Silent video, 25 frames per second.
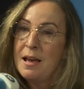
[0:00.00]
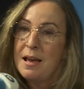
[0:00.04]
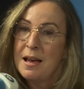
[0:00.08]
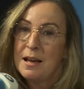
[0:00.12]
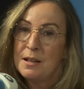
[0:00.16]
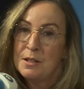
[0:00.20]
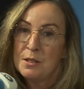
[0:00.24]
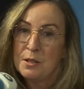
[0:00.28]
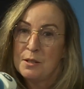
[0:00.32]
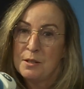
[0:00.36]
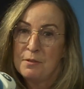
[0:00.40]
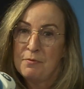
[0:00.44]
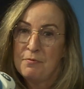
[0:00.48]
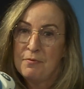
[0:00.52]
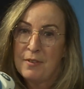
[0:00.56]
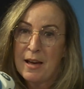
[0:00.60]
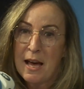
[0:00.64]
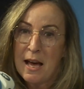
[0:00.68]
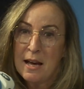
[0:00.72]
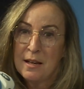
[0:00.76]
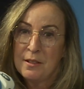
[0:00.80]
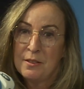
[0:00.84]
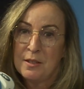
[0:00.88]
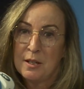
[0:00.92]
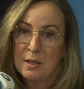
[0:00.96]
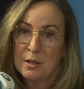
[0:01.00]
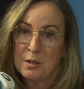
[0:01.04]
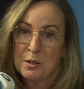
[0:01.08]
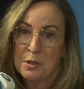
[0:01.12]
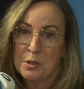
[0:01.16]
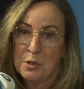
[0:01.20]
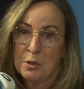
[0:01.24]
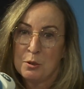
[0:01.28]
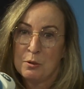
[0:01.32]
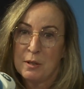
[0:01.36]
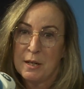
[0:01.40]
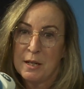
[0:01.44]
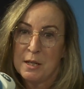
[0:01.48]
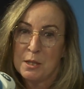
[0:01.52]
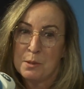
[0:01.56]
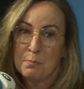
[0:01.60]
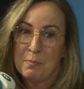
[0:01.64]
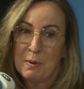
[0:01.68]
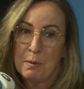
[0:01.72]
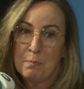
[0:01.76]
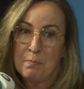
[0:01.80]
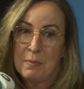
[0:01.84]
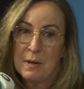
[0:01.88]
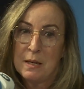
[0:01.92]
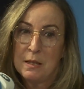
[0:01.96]
and to the fact that her story has
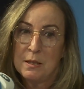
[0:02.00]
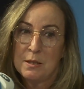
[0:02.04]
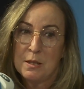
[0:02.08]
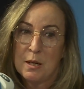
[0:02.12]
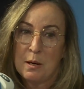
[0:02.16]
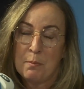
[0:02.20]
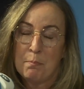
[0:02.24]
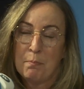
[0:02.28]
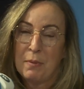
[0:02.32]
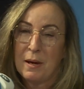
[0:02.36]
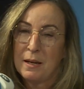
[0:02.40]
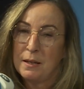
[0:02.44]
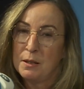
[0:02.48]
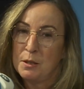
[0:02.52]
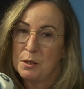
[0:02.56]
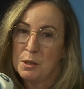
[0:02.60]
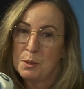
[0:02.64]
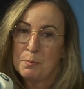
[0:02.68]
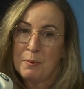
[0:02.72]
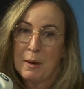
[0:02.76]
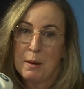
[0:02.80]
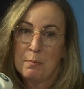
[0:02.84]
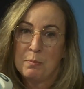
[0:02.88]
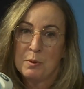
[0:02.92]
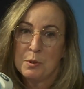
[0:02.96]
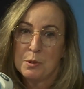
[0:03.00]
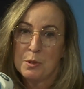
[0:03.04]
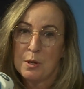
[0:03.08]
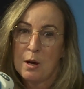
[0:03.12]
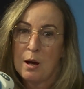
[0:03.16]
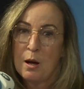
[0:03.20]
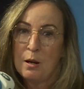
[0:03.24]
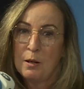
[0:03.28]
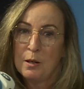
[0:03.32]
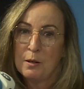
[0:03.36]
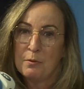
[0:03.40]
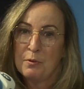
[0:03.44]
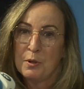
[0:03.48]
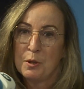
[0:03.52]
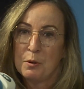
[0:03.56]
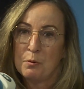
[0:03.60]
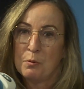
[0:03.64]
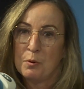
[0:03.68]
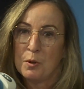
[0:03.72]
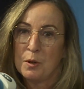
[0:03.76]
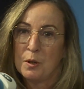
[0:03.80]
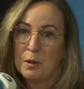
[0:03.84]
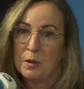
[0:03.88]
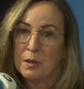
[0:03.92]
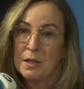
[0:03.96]
been picked up by newspapers all over the
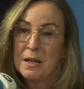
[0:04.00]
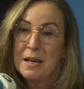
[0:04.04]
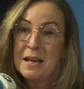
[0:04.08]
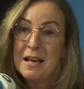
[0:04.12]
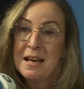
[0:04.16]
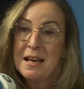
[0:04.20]
world